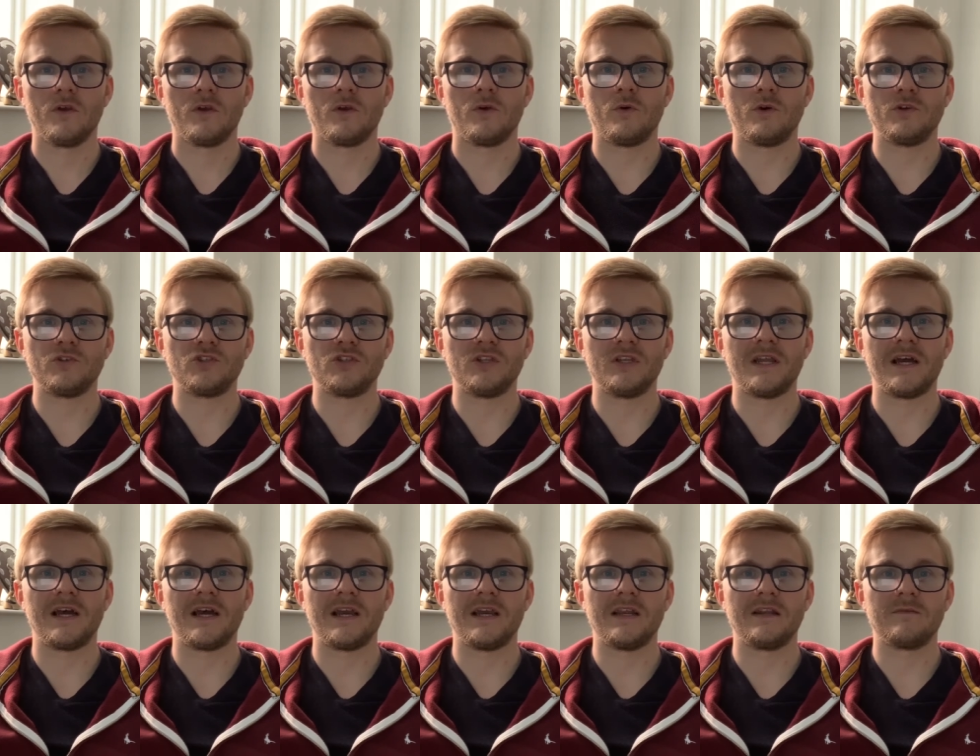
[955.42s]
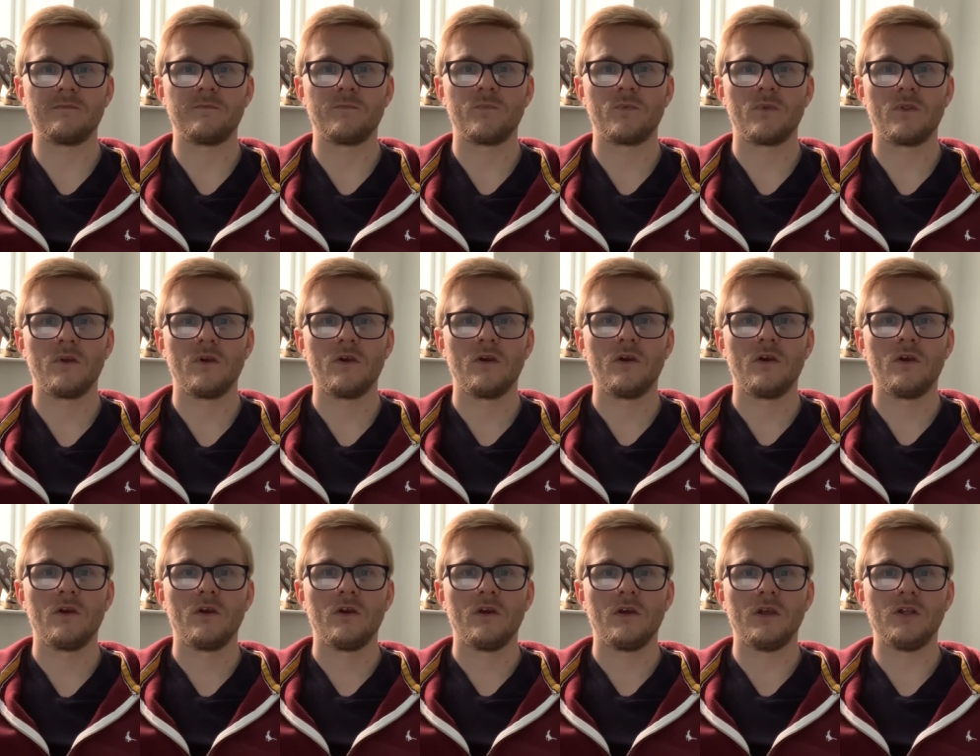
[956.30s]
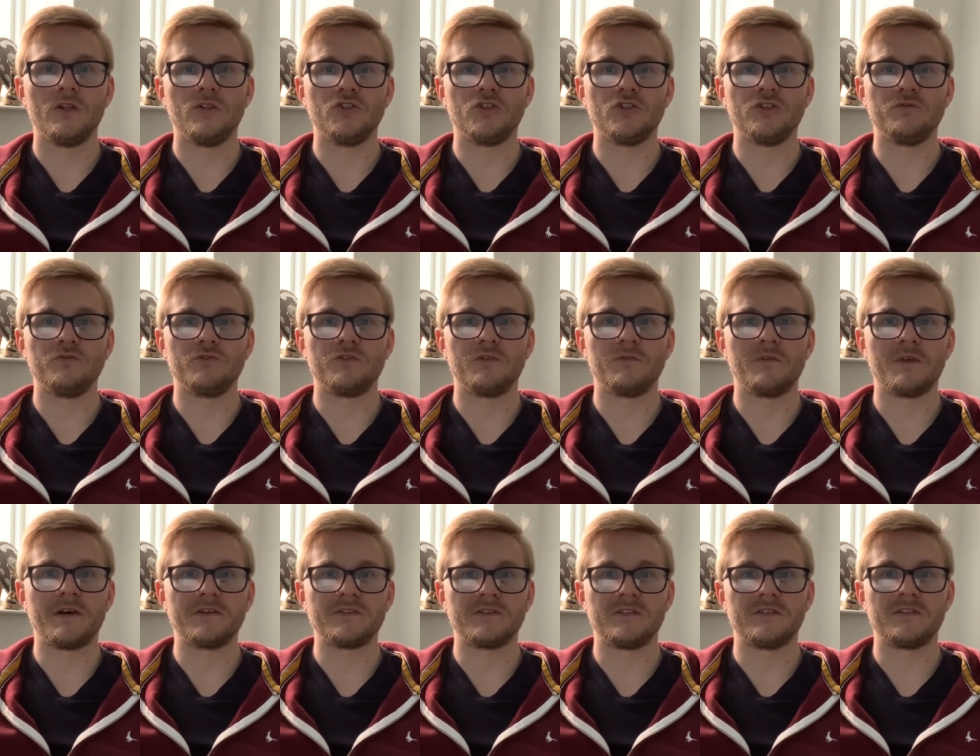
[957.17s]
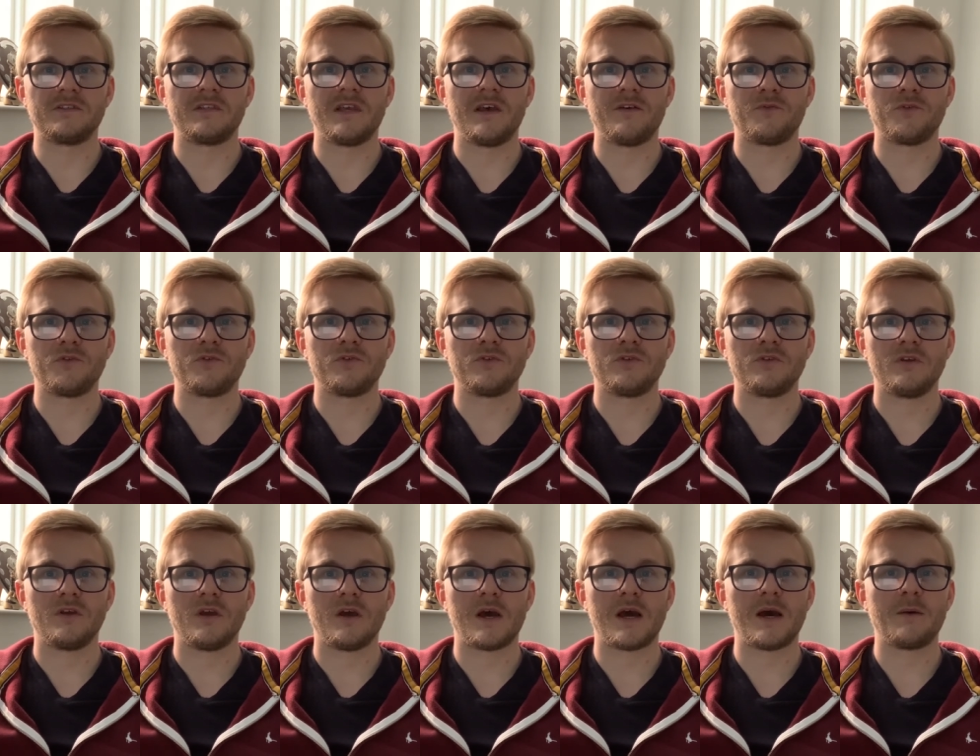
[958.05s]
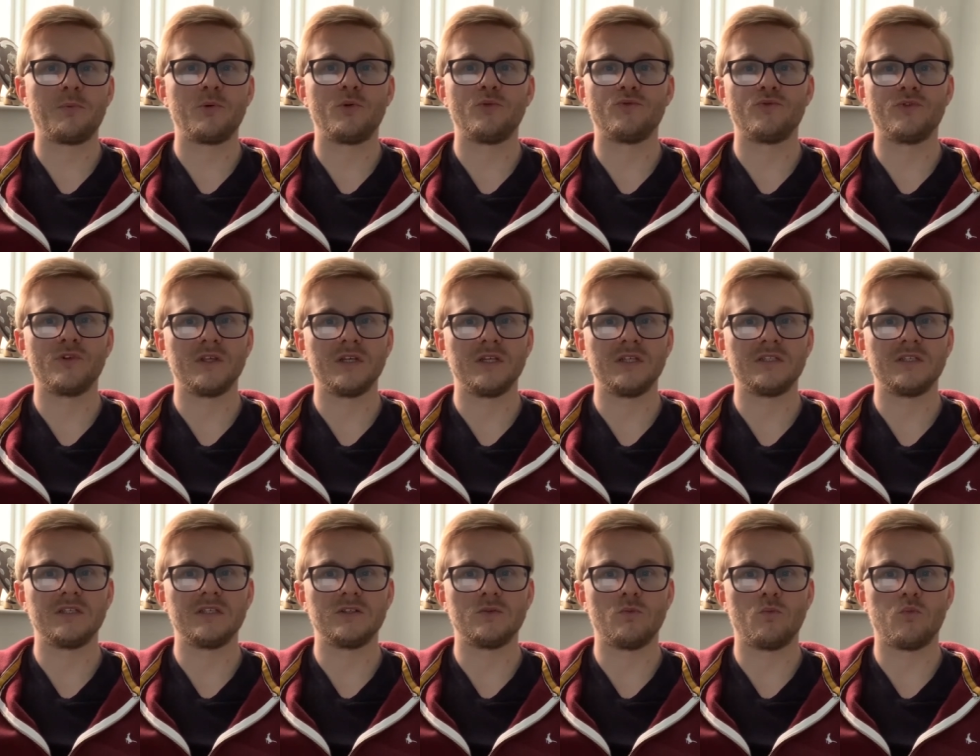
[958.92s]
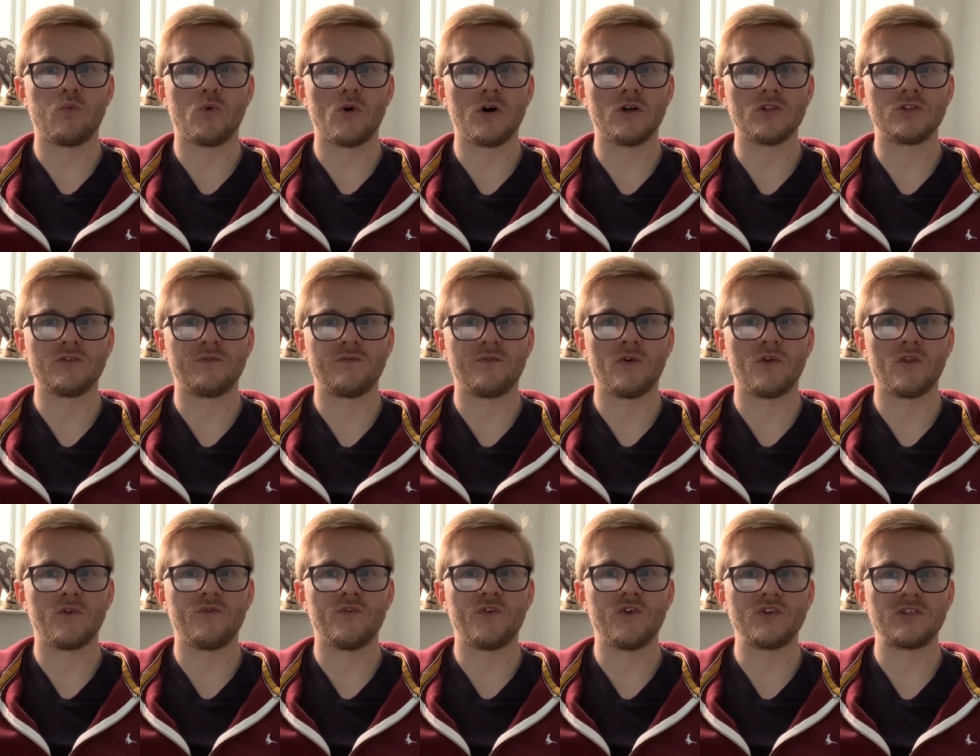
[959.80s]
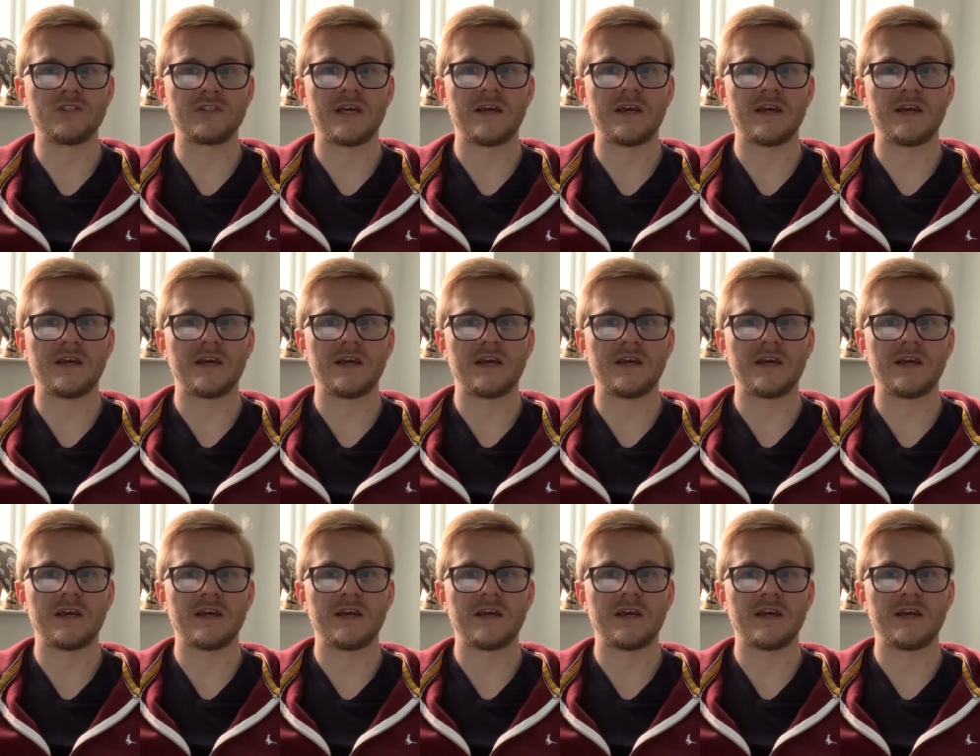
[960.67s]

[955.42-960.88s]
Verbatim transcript: Question 9 in June 2007, Apple releases what for the first